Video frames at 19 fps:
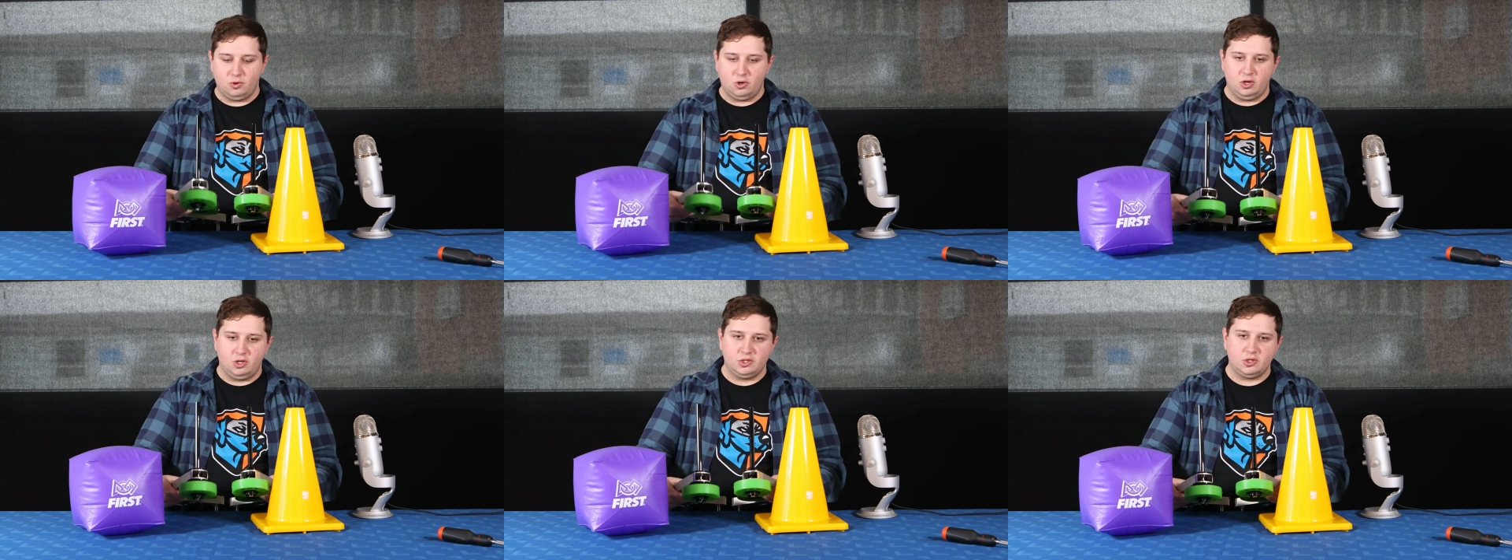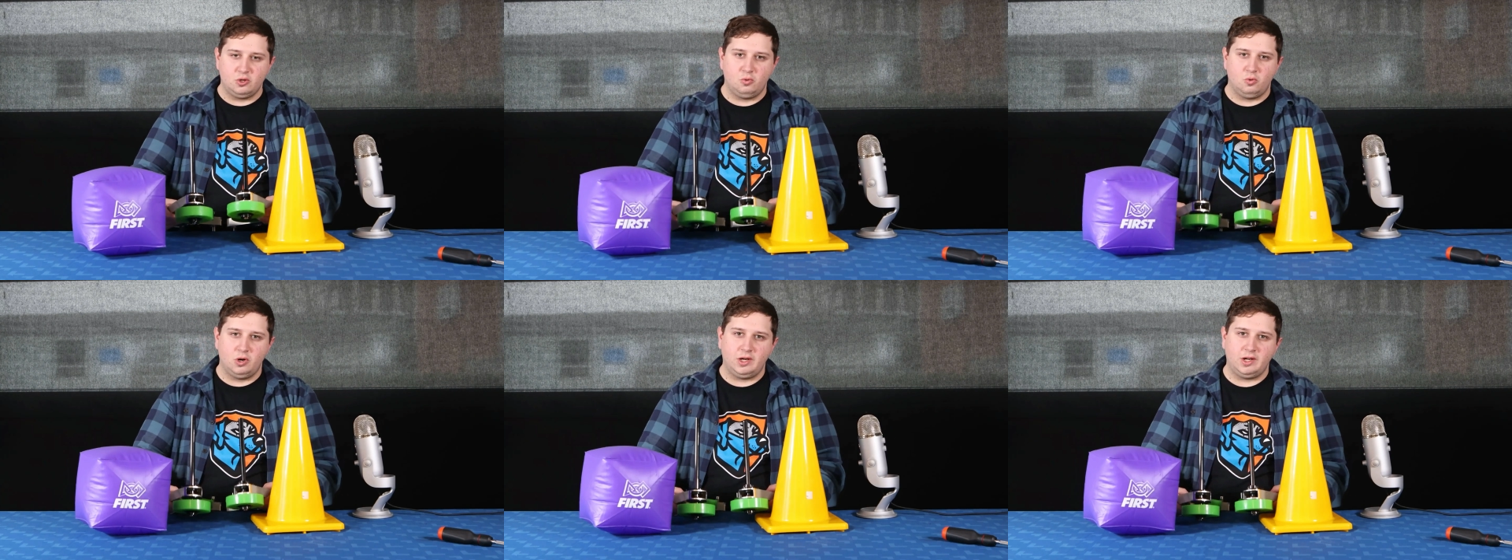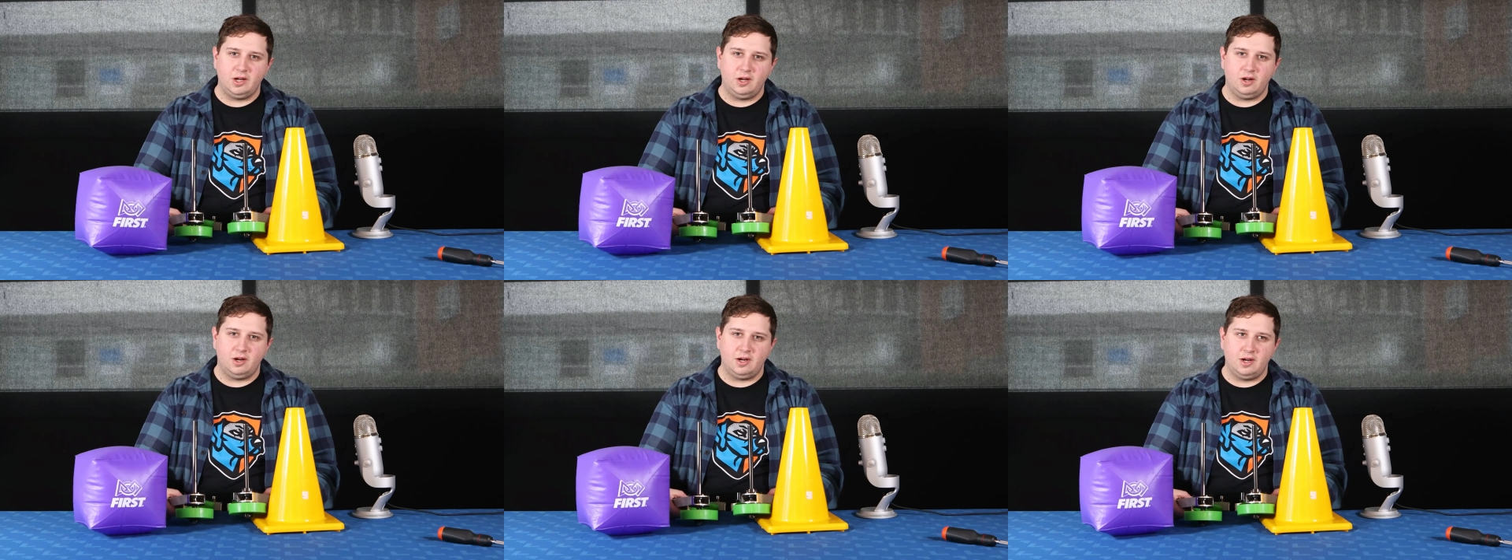We're also
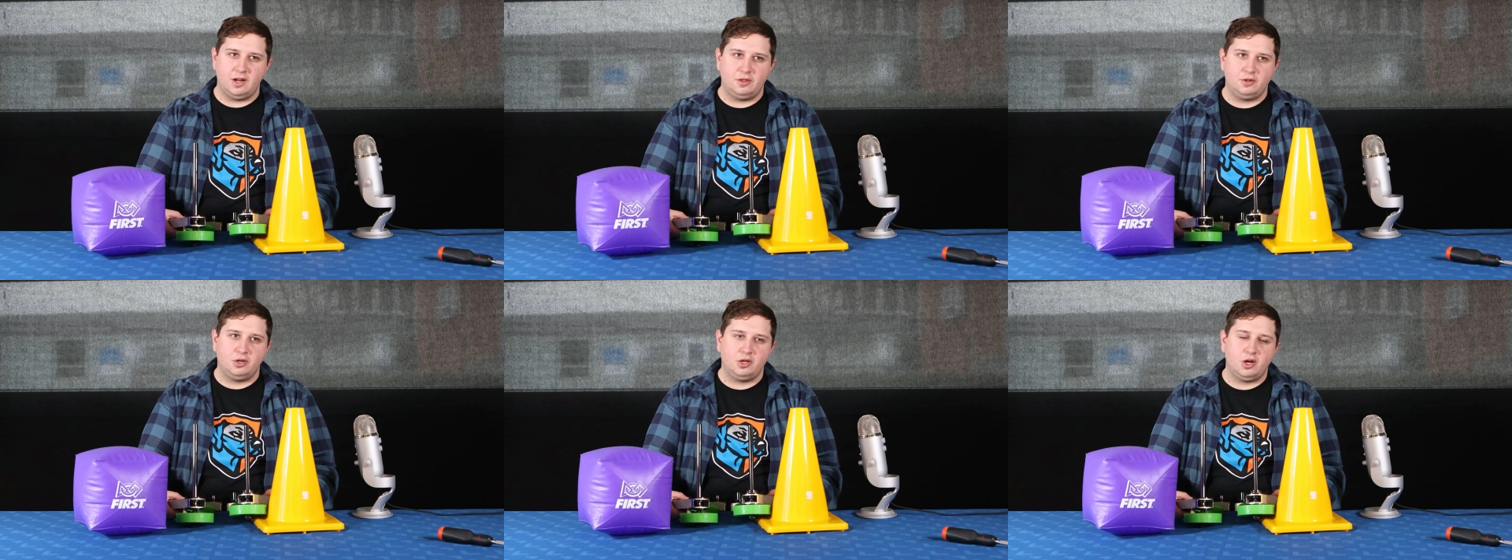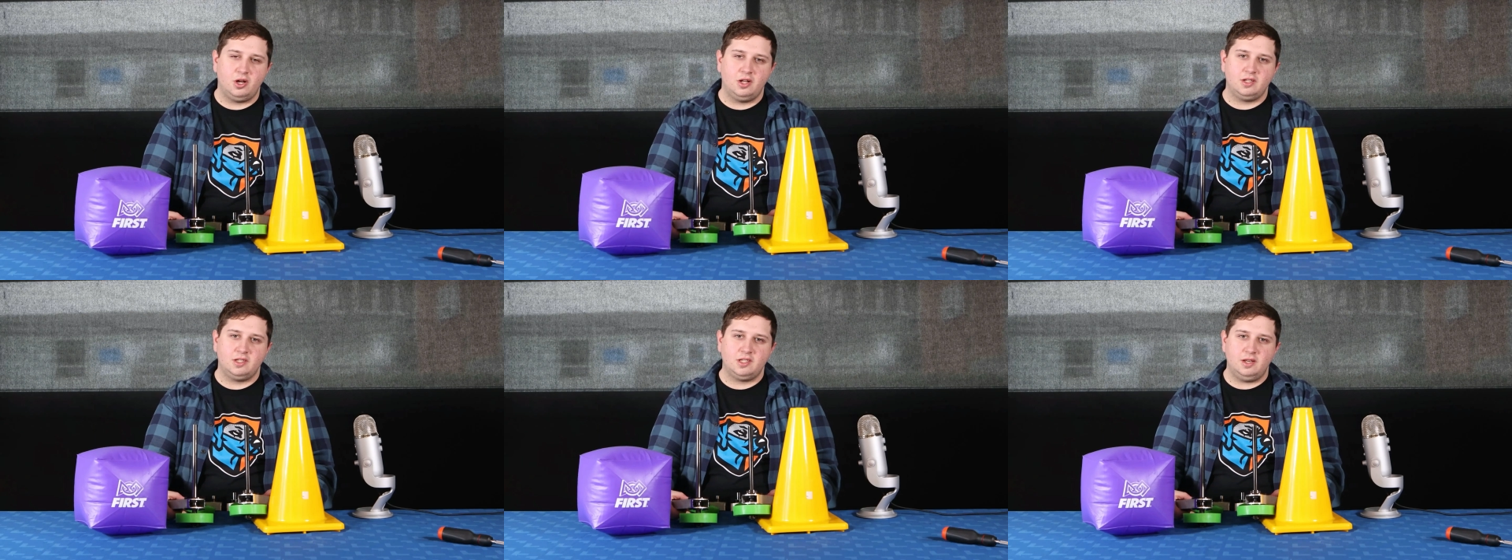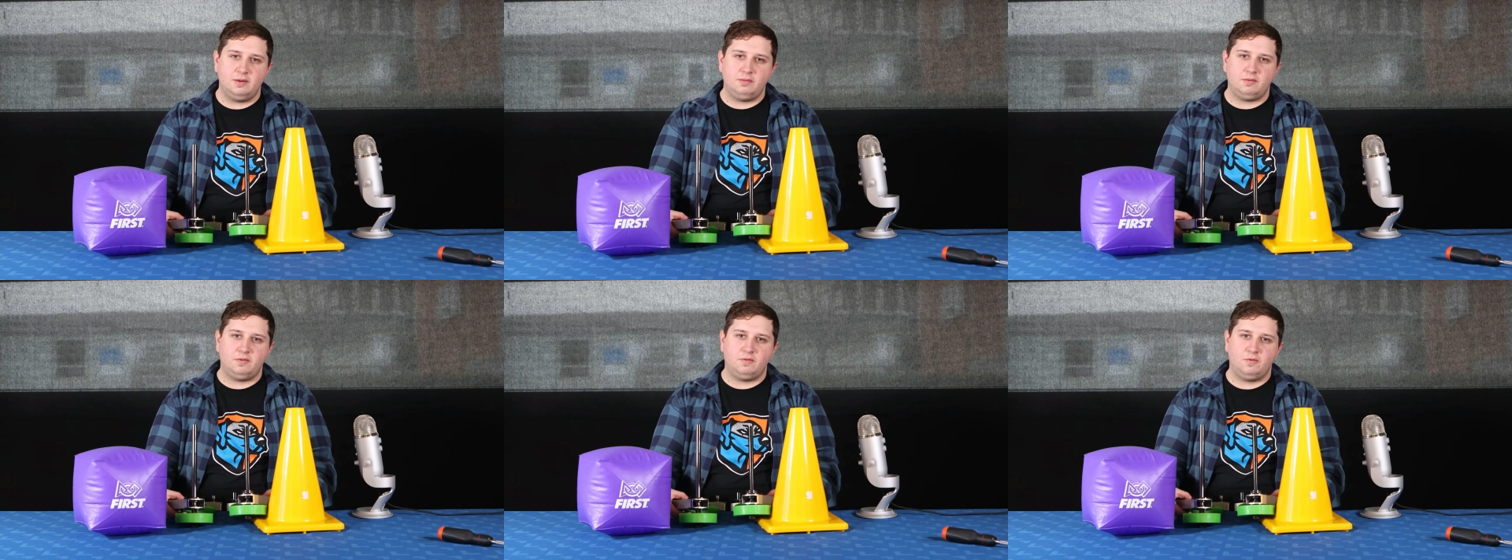working on another
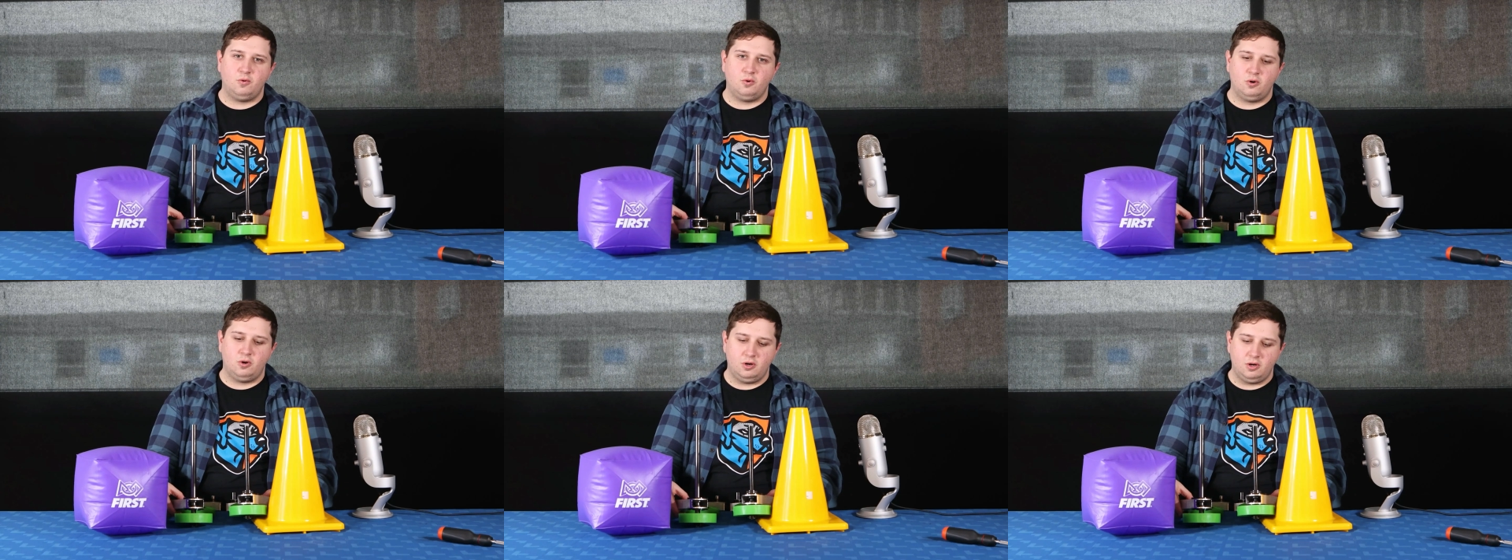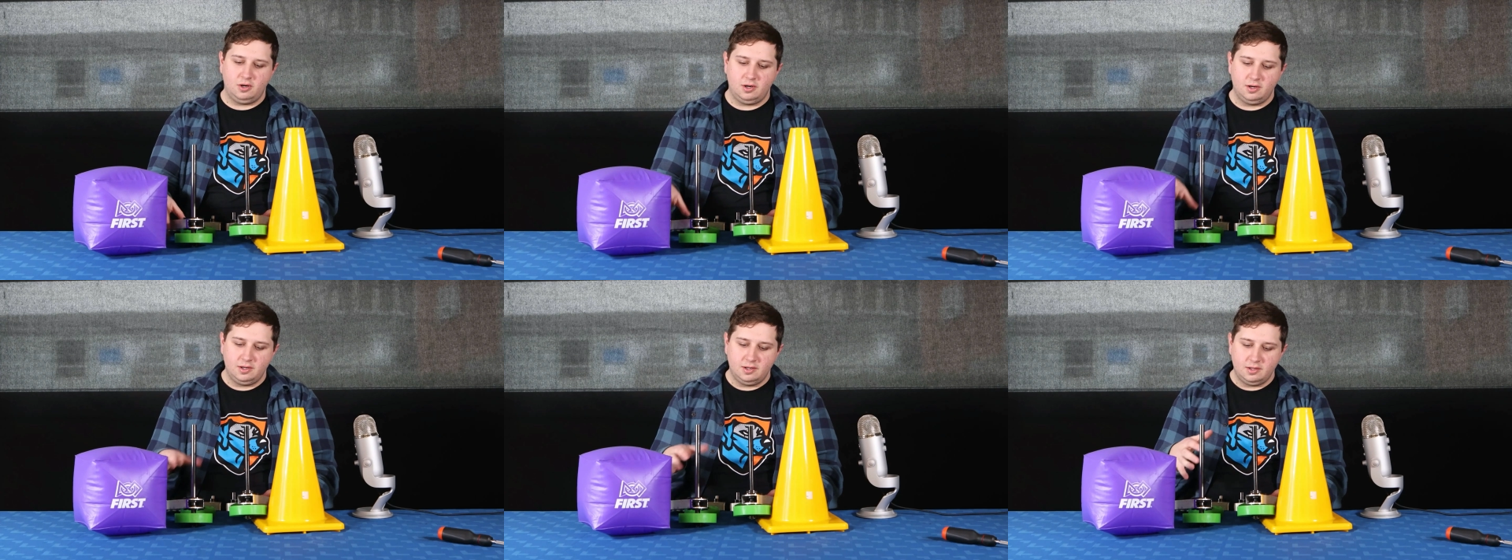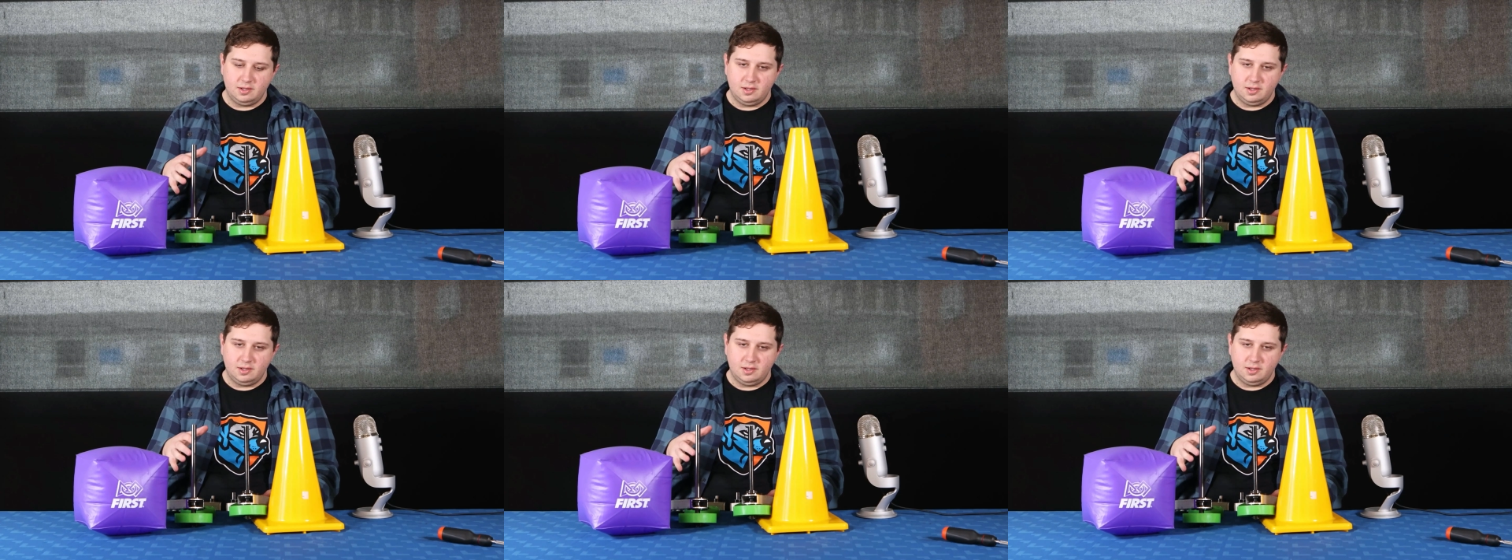concept for